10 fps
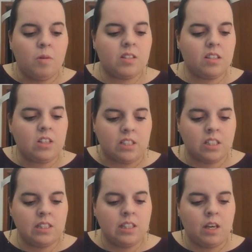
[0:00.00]
with
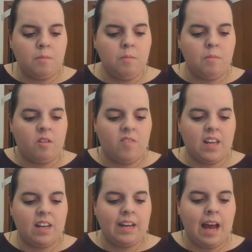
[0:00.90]
suggestions to keep you
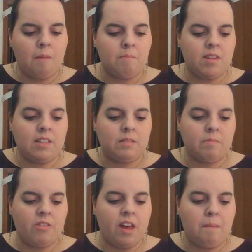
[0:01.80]
motivated and happy this
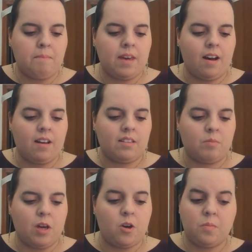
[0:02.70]
month and beyond.
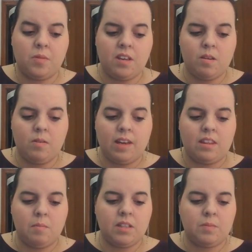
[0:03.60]
We hope that you
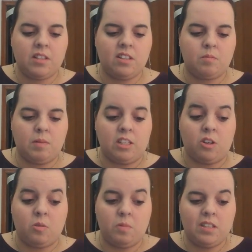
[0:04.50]
like them as much as we
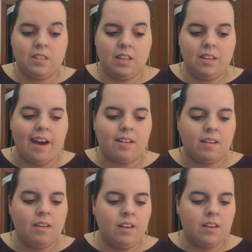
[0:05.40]
do, which is a lot.
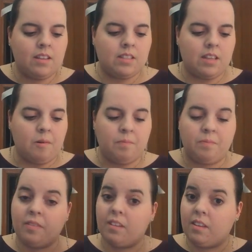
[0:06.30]
So
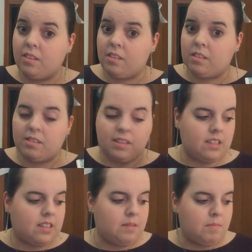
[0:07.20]

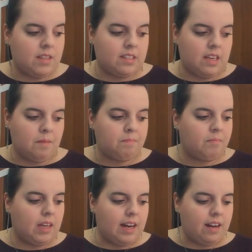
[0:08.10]
this month's theme,
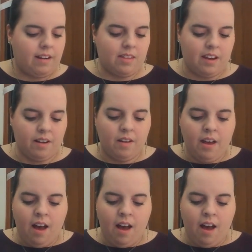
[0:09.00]
you got it right there.